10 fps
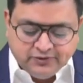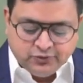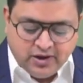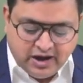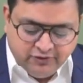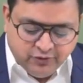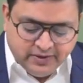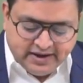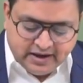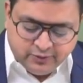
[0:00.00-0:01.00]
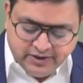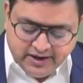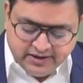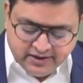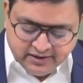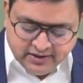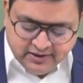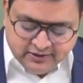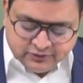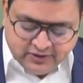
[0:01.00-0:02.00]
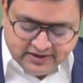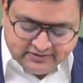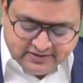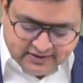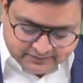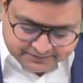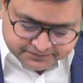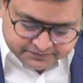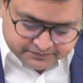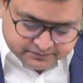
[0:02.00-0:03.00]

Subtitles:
So how you will calculate it? So let's say